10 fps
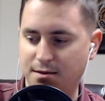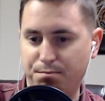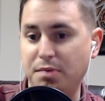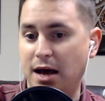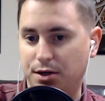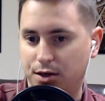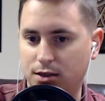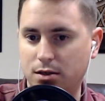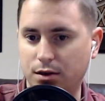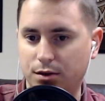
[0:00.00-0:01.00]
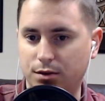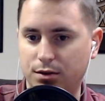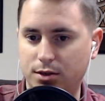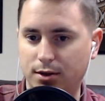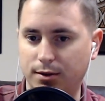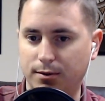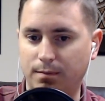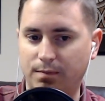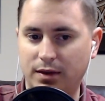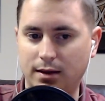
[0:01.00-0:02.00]
it better to to
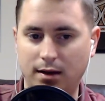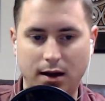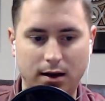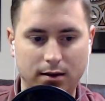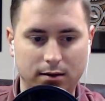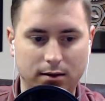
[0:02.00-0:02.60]
uh,